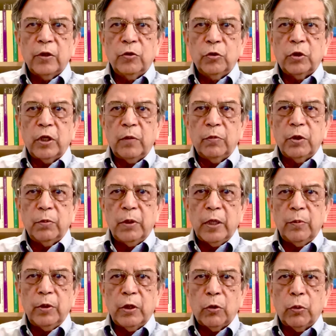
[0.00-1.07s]
You keep the
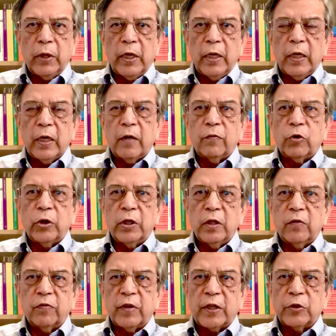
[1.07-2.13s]
baby away, avoid
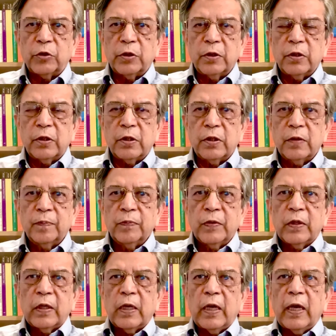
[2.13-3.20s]
infections,
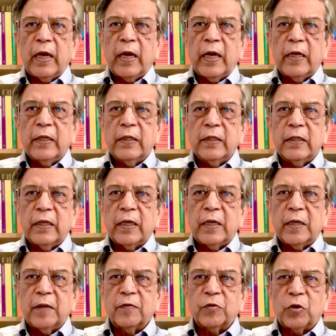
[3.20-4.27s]
and of